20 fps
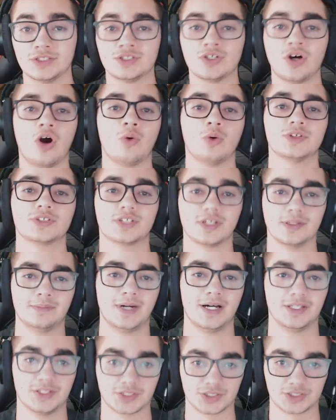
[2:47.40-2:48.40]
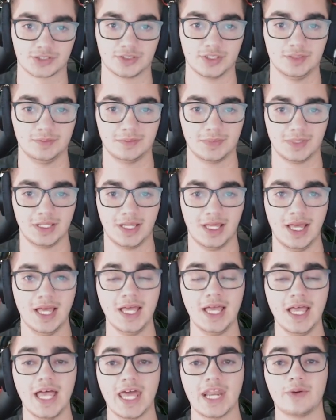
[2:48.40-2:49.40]
always come by the stream.
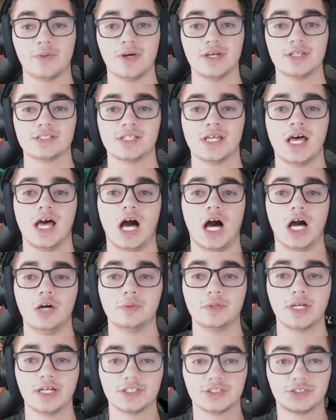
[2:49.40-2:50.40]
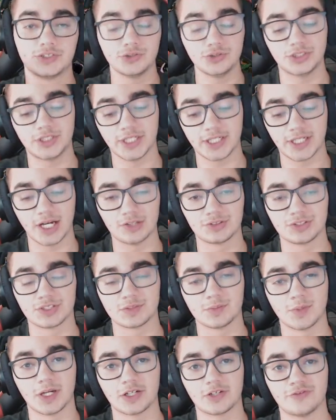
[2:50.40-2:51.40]
Anyways, I hope you guys do check out this
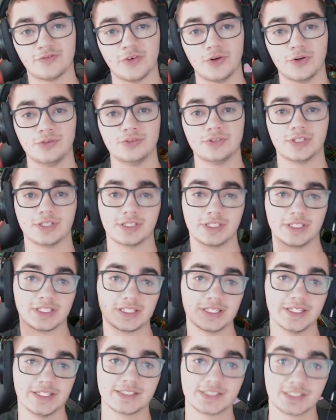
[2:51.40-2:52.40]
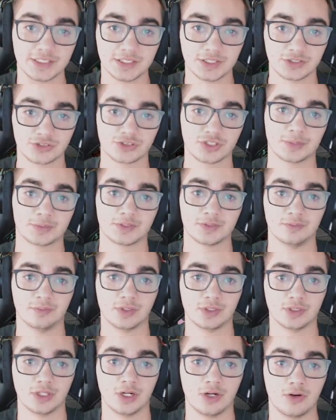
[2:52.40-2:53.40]
microphone. The link is in the description
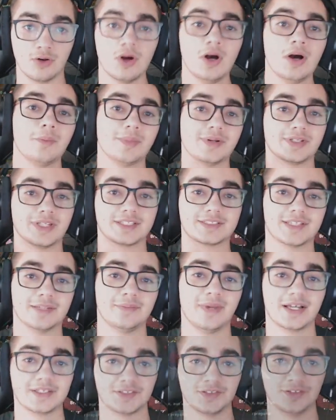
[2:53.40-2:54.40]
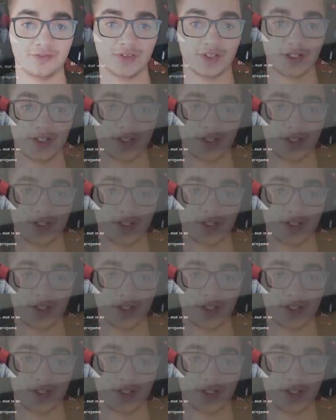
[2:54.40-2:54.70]
below, but let's get back to the video.